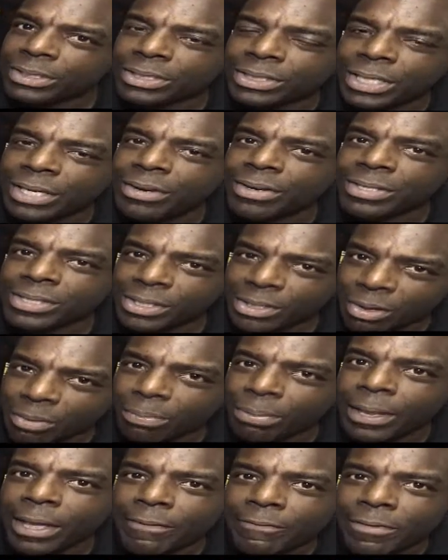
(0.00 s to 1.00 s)
get serious. He's
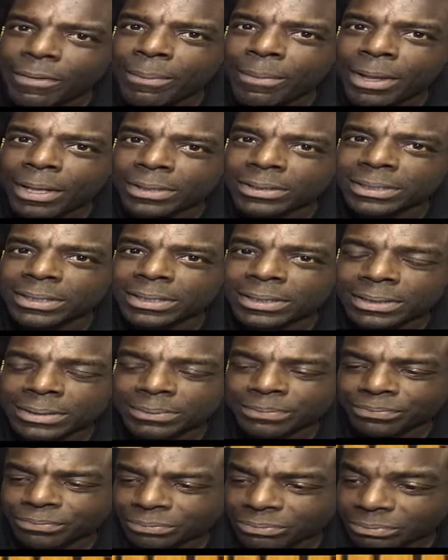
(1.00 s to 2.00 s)
going to play a football
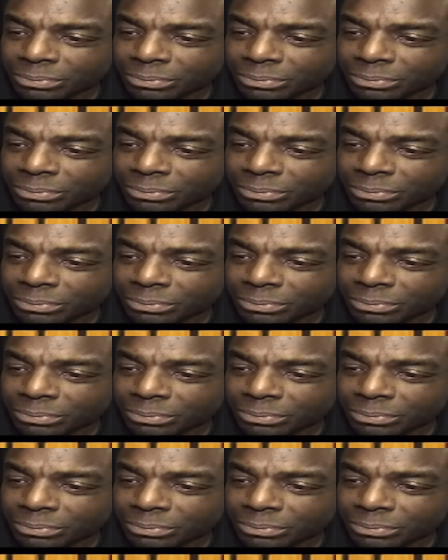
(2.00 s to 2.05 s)
season.